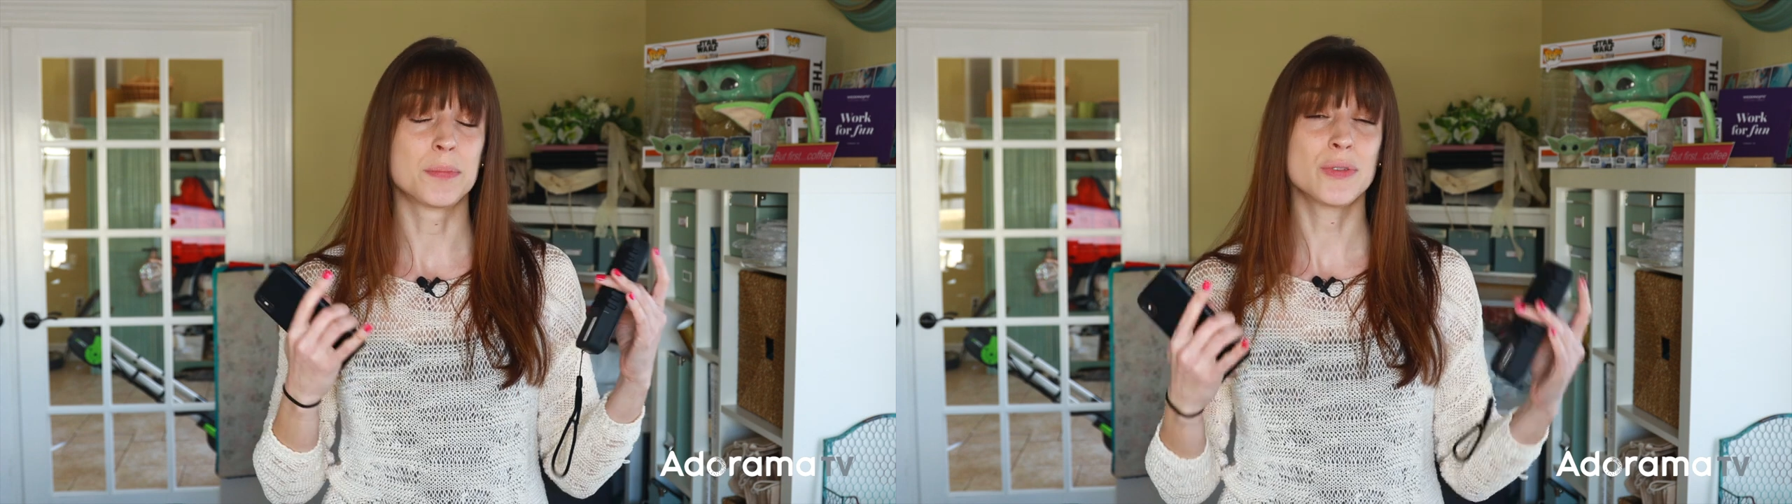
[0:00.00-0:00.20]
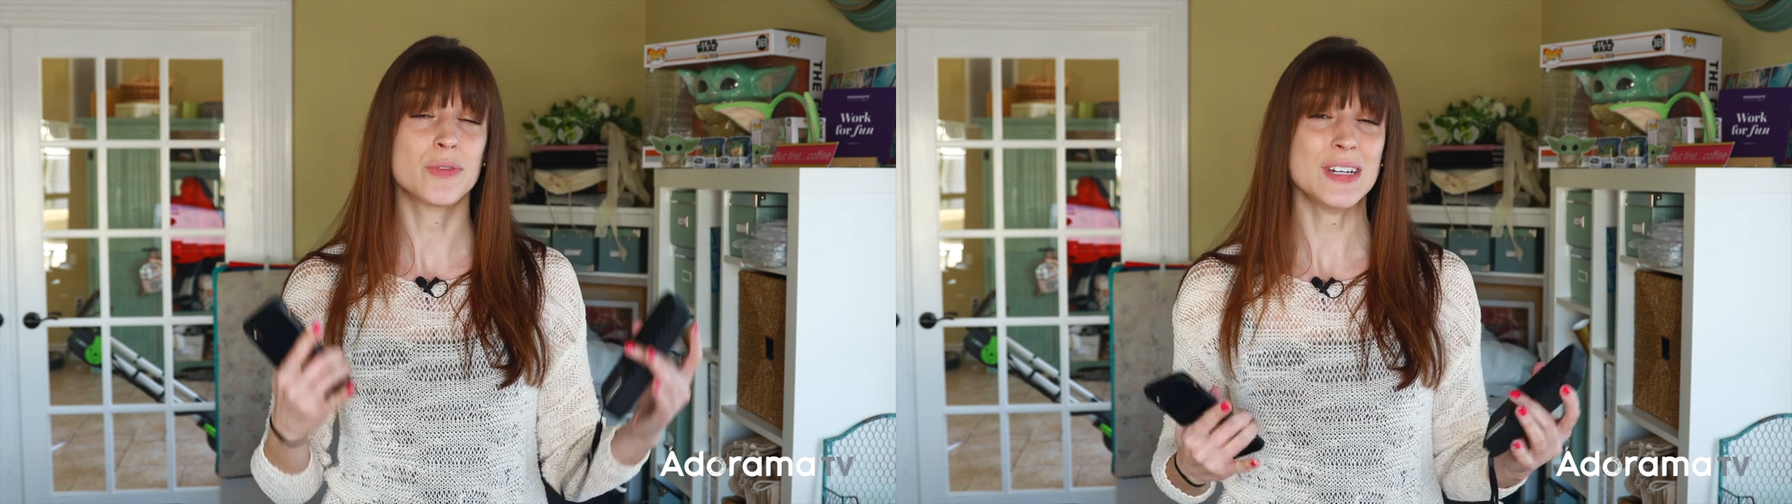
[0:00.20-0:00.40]

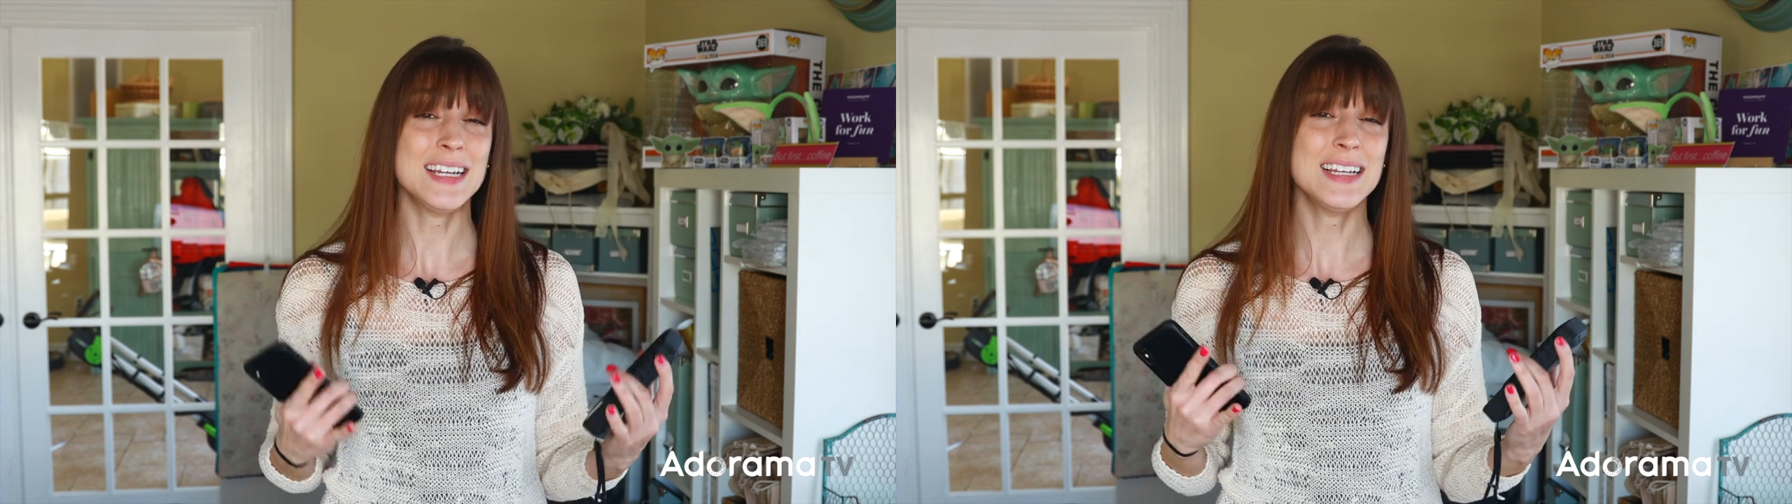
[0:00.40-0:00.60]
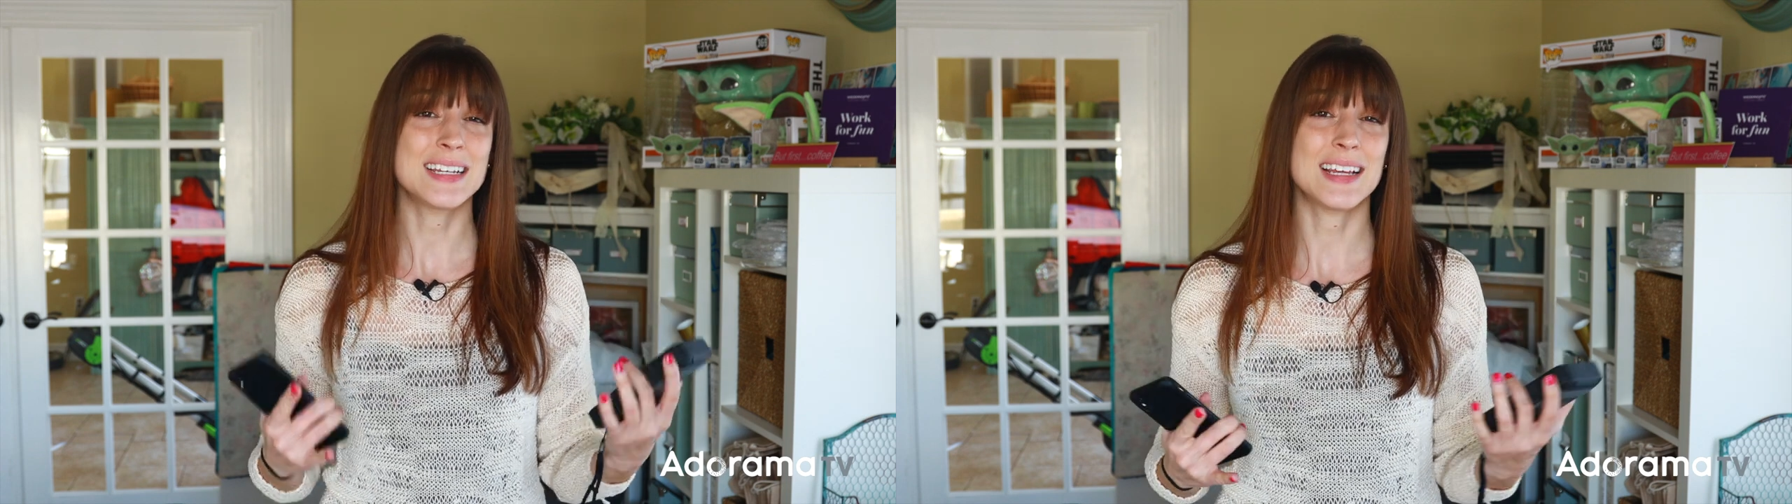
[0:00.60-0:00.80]

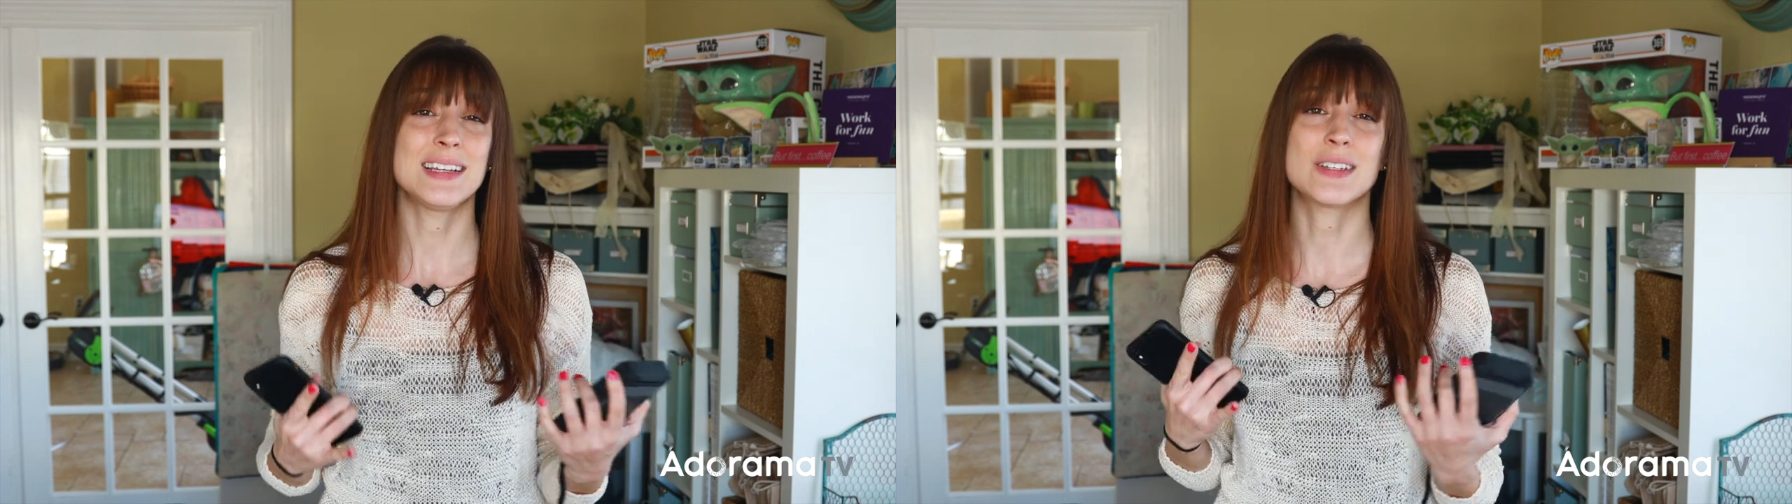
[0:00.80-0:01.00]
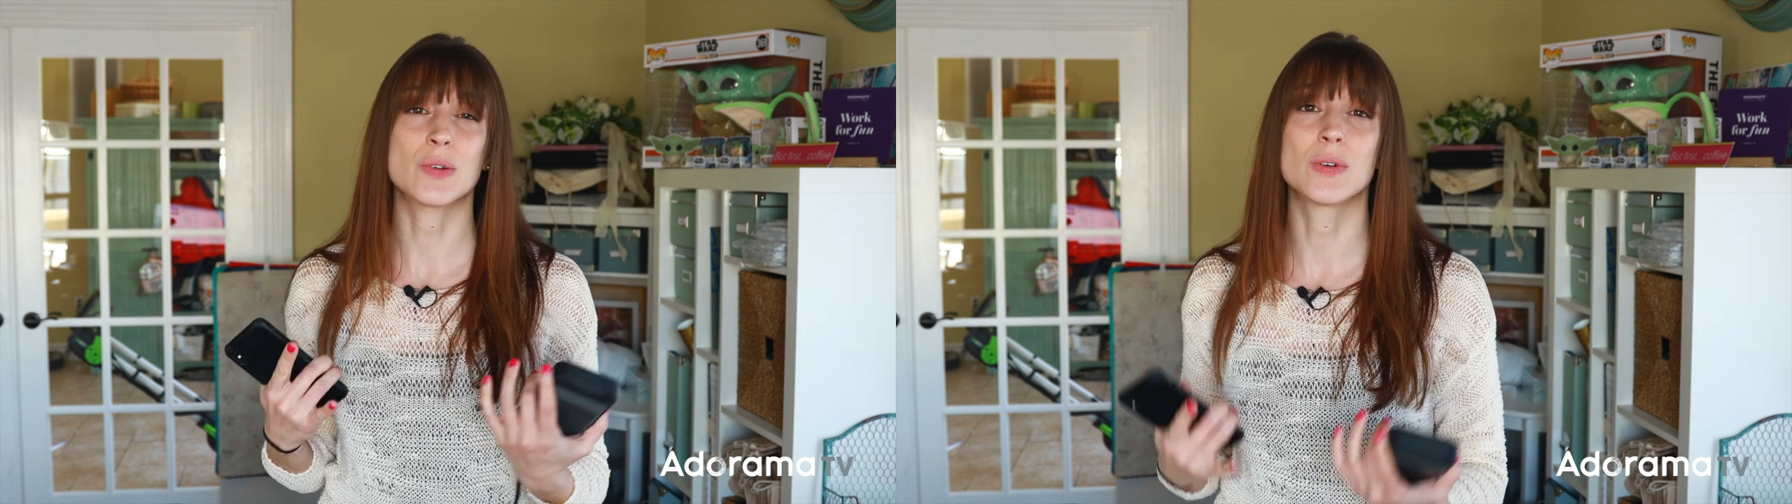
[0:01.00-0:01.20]
pretty
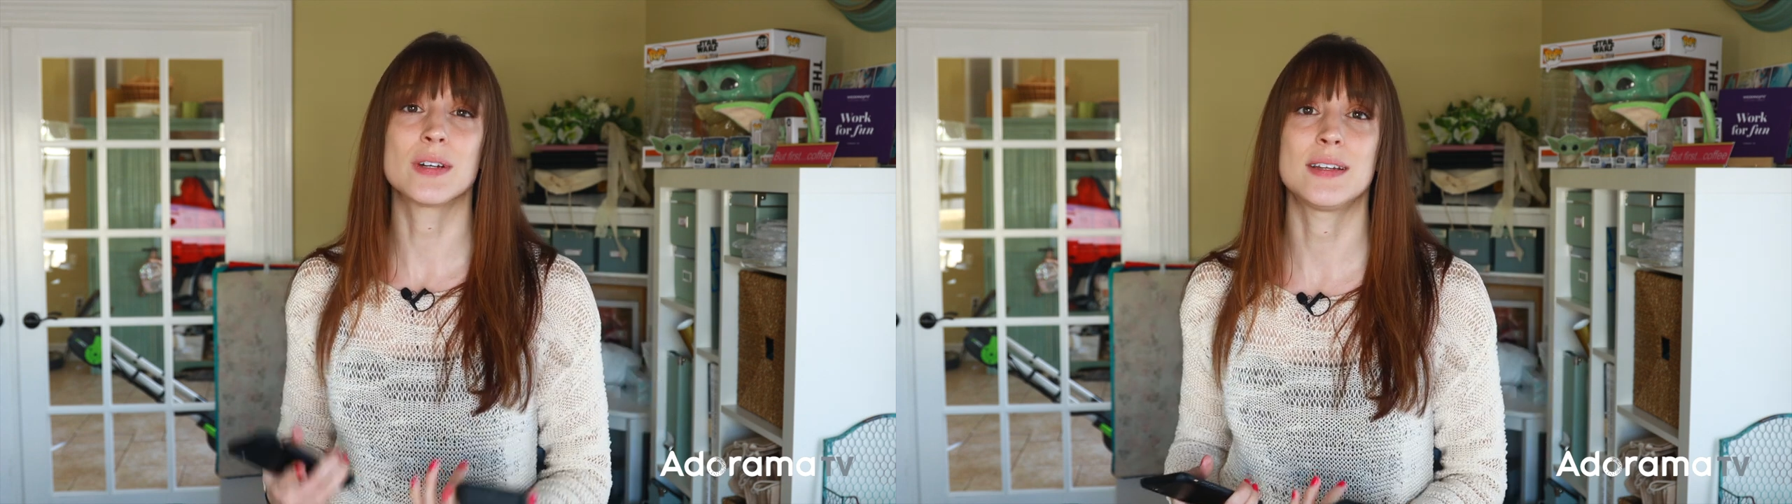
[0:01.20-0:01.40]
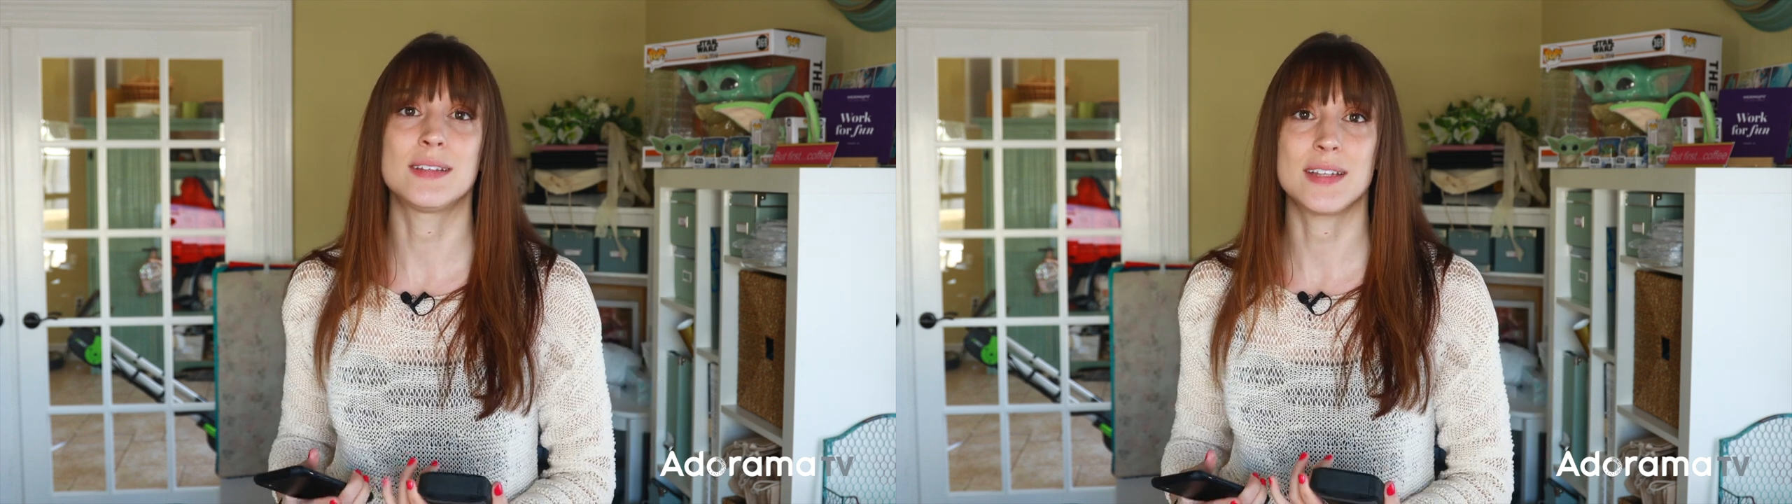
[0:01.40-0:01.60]
nice
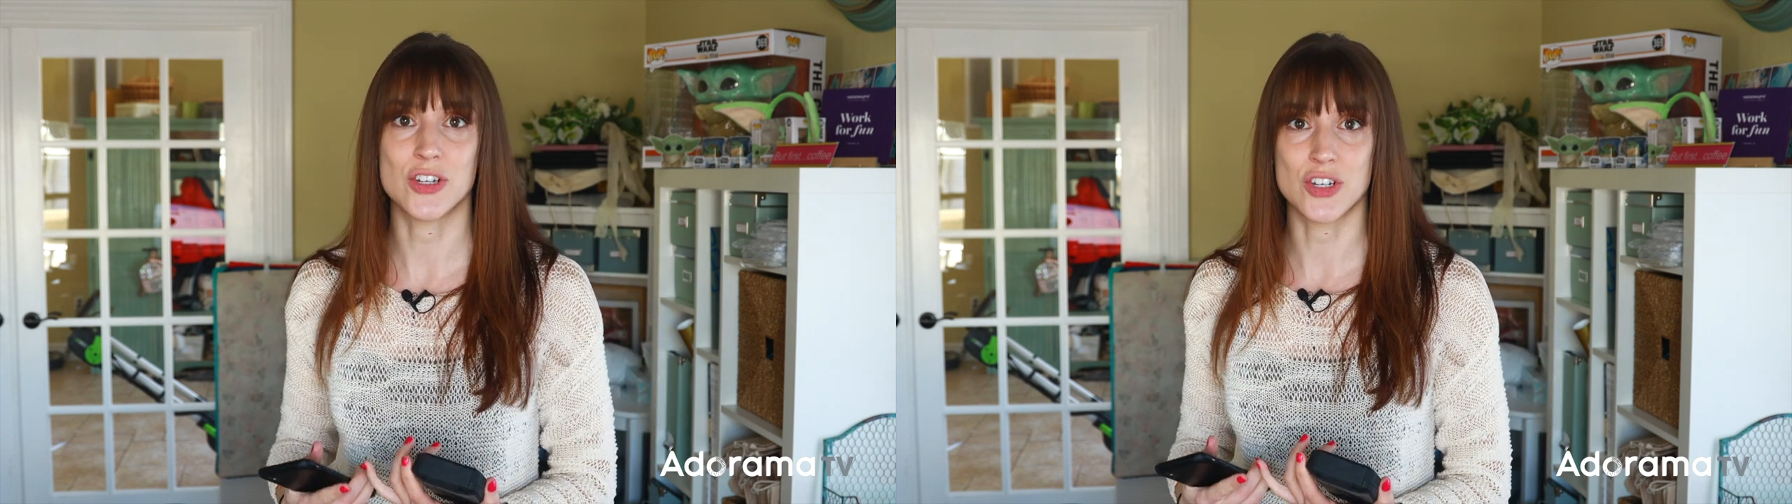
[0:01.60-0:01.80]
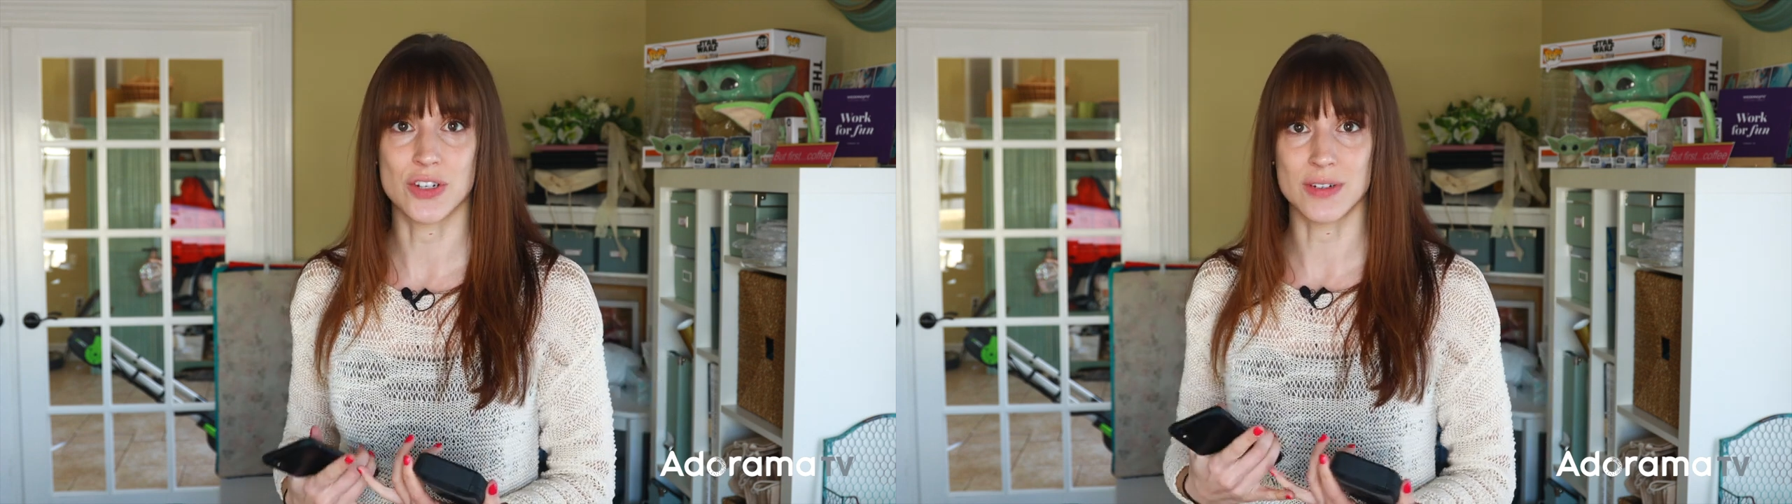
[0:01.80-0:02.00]

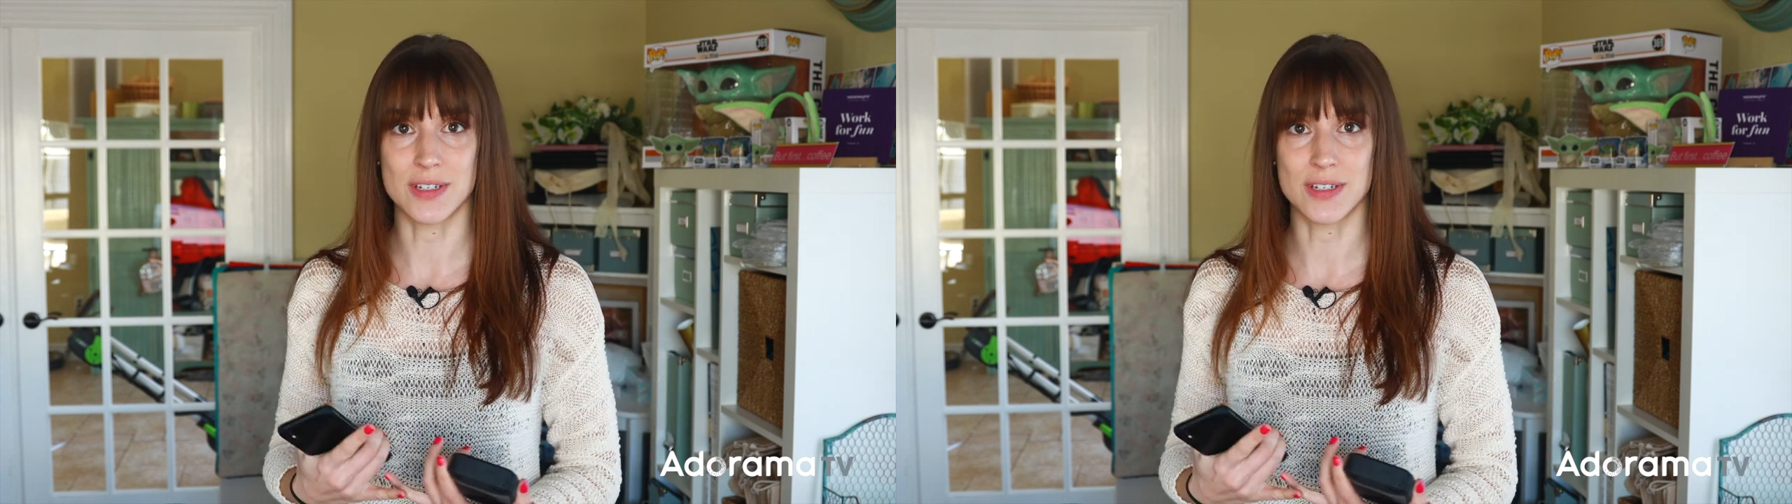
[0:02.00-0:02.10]
organizational